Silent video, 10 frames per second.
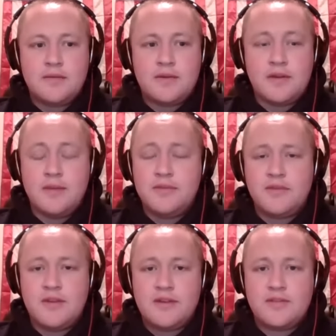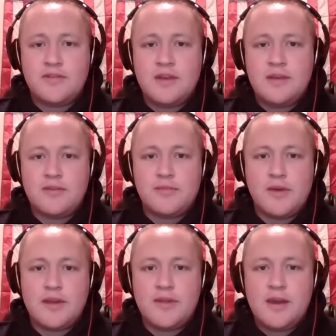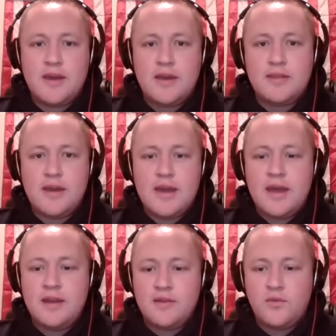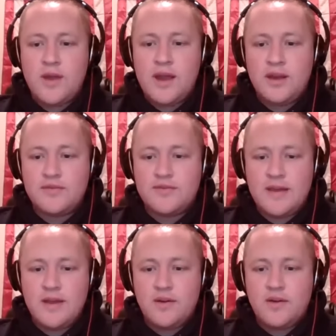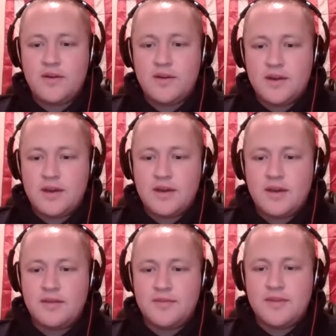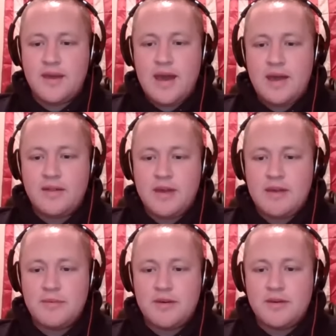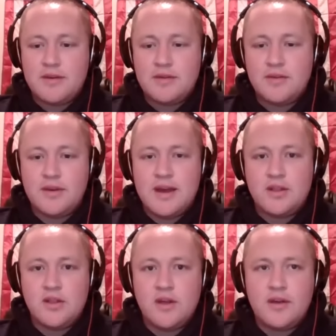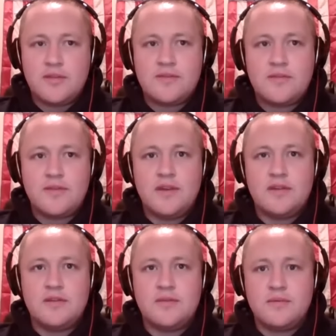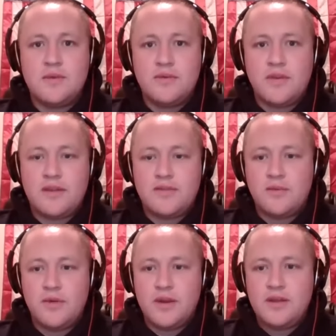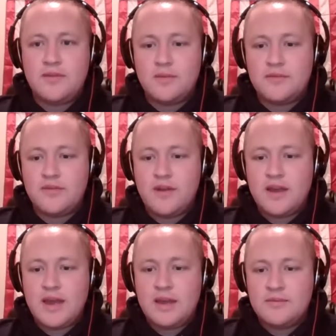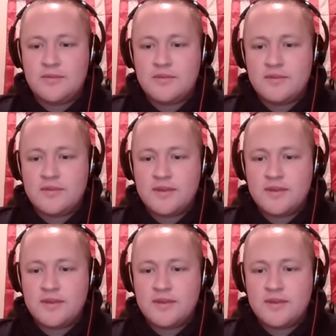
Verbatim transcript: Clemson's your national champions, Mike. They end the reign of terror of Alabama, who had not lost in, what was it, like 20-some straight games?